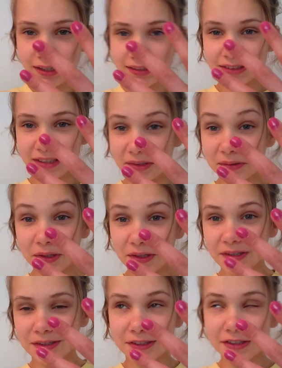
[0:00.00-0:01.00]
they
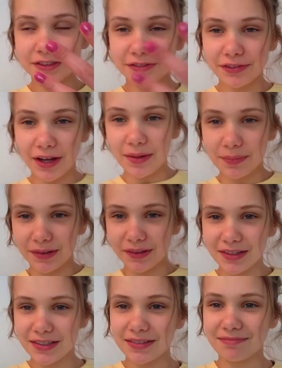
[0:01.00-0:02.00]
look just
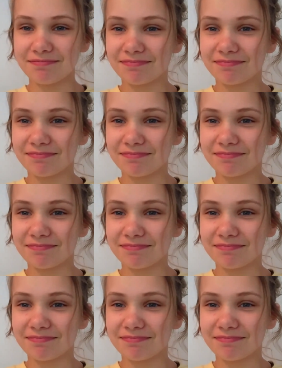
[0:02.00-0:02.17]
fabulous.